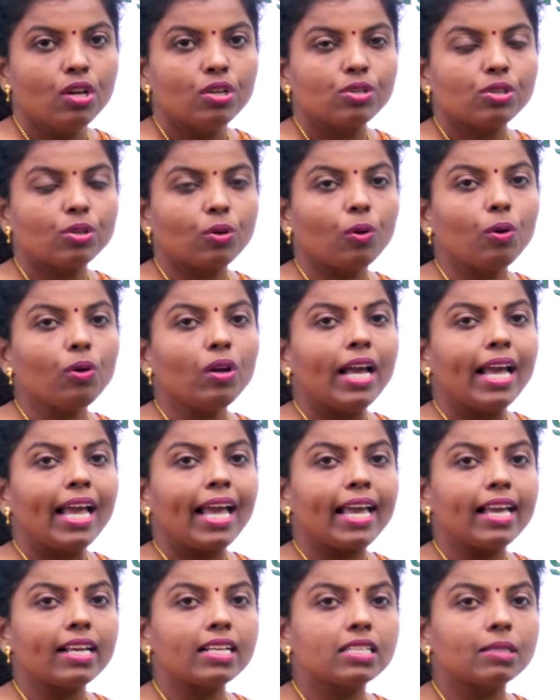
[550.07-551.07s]
So,
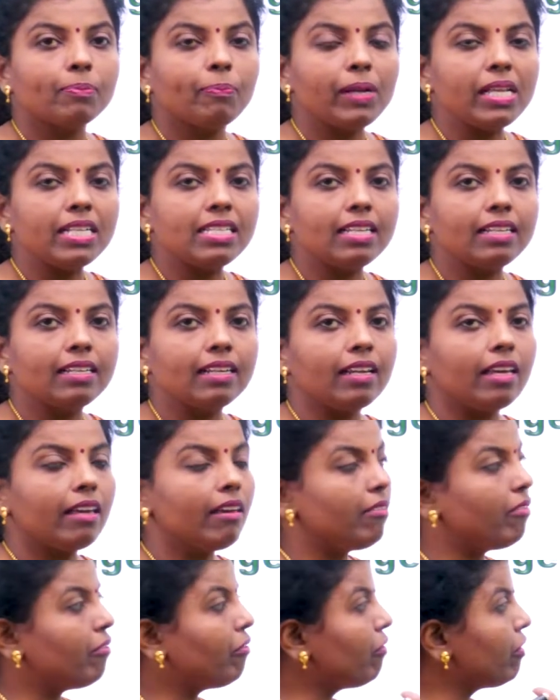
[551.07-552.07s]

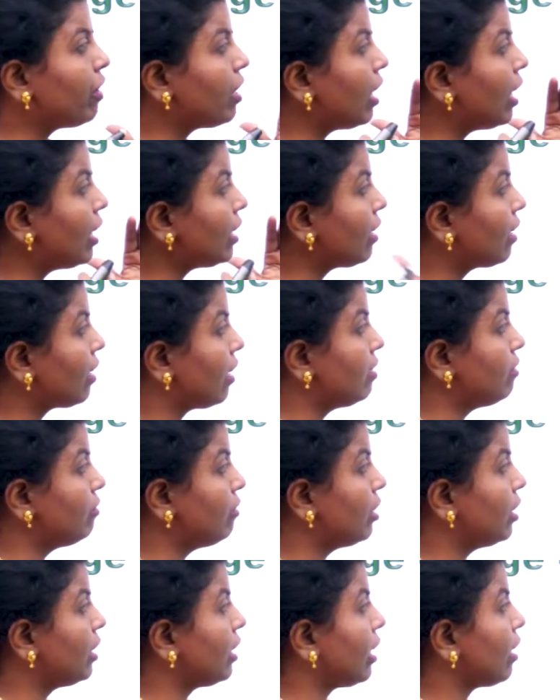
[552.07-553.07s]
explicitly we are
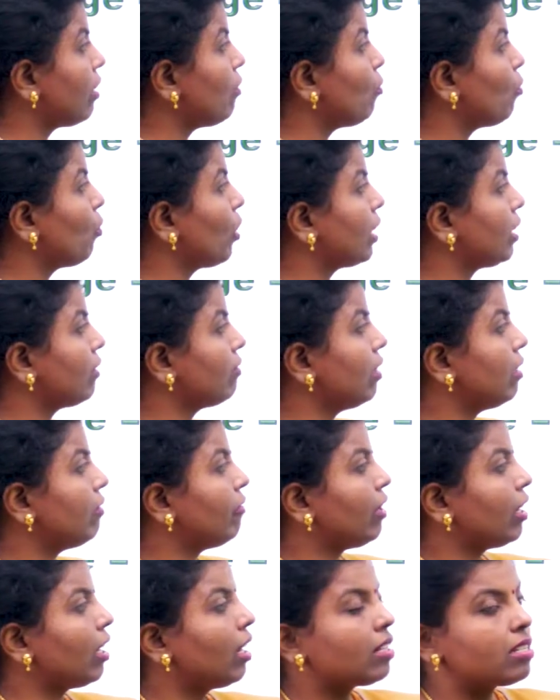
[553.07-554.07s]
converting whatever
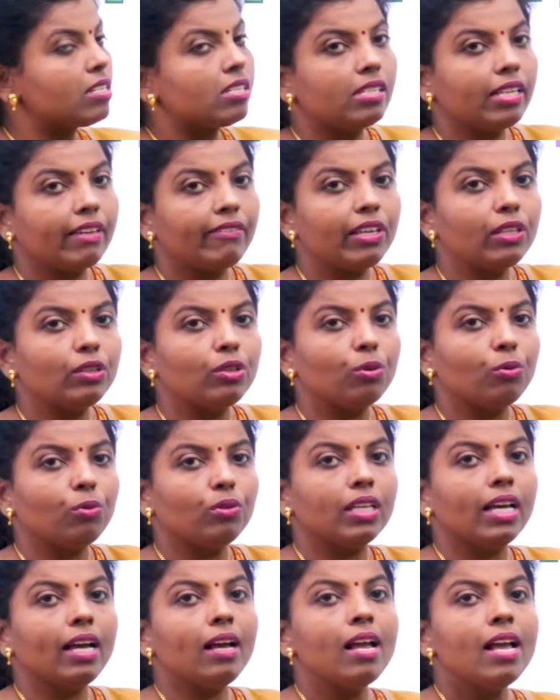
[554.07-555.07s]
we are receiving through
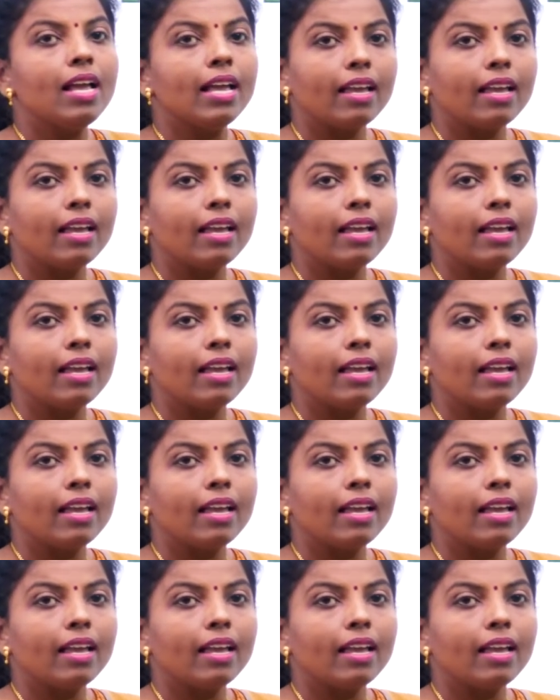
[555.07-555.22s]
the